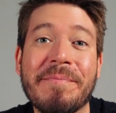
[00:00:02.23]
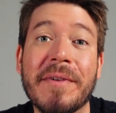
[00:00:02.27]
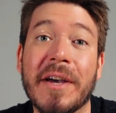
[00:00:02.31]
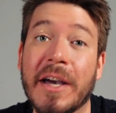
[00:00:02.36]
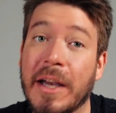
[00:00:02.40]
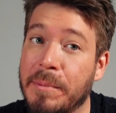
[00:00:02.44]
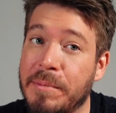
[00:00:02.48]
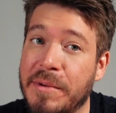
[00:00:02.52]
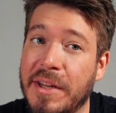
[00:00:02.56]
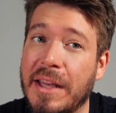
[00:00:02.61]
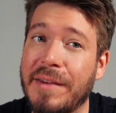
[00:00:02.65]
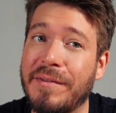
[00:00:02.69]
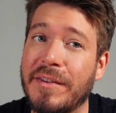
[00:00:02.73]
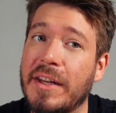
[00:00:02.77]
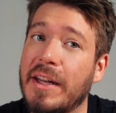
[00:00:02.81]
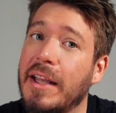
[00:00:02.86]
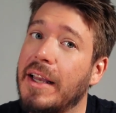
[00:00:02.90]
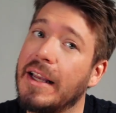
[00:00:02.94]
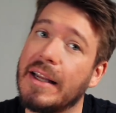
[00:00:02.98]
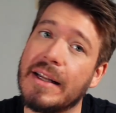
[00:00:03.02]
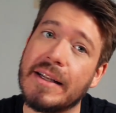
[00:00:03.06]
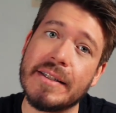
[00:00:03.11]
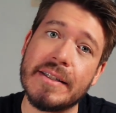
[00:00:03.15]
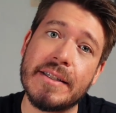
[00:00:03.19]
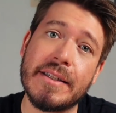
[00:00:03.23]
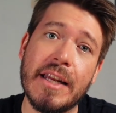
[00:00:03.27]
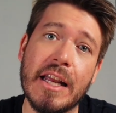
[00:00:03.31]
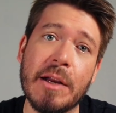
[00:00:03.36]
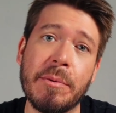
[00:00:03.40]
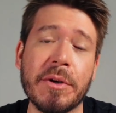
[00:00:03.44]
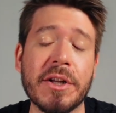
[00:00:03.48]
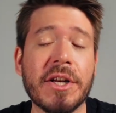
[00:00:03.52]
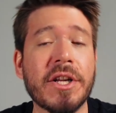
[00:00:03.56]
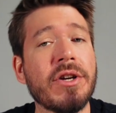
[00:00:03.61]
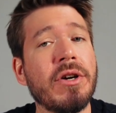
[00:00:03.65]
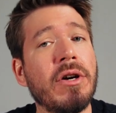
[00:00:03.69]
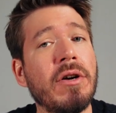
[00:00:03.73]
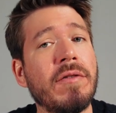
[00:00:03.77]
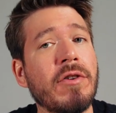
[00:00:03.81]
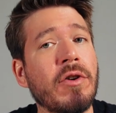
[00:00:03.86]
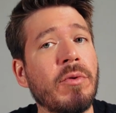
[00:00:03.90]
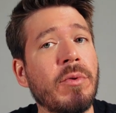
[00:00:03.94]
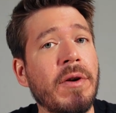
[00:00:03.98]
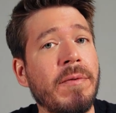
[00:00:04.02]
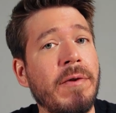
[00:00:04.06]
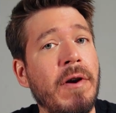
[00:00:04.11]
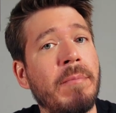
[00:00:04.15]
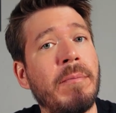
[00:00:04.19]
I'm David, and today we're going to go over
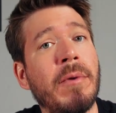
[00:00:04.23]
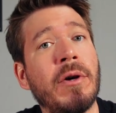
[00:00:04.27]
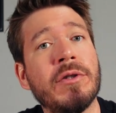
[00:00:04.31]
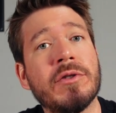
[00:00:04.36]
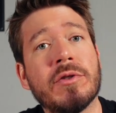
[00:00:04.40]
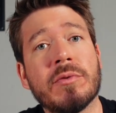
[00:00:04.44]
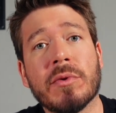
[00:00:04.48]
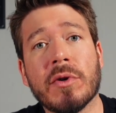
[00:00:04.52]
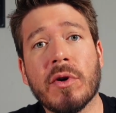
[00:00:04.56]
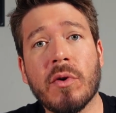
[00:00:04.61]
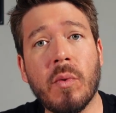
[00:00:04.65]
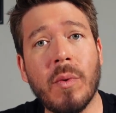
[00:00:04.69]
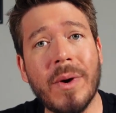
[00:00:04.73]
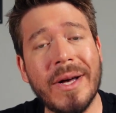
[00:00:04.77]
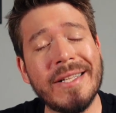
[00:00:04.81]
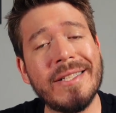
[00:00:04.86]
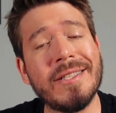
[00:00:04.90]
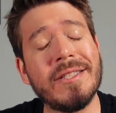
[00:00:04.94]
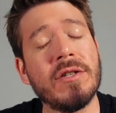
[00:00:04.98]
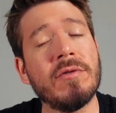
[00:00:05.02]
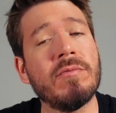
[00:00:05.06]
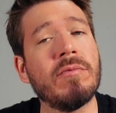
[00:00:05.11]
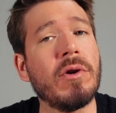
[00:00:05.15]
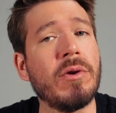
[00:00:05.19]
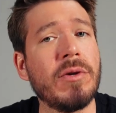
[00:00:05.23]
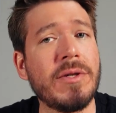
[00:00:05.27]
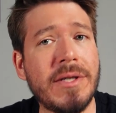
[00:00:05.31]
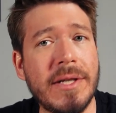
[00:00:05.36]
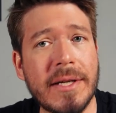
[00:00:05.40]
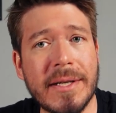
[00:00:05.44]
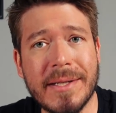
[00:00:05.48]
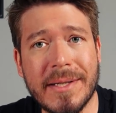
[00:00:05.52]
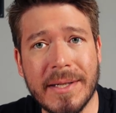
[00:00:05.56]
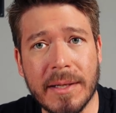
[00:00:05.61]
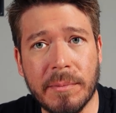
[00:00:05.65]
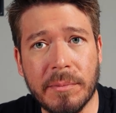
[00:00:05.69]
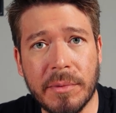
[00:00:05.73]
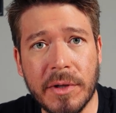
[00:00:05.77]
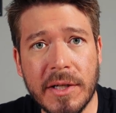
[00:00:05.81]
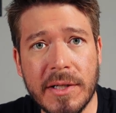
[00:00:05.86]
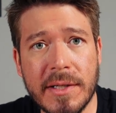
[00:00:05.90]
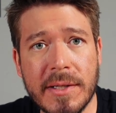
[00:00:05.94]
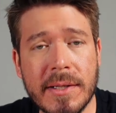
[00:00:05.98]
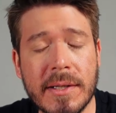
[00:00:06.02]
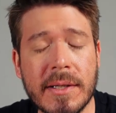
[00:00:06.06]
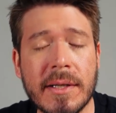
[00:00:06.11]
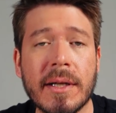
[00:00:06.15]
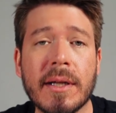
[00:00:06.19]
one of our most requested roasting
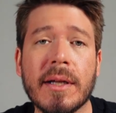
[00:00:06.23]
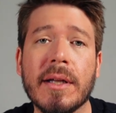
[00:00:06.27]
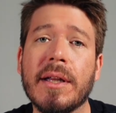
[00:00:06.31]
templates,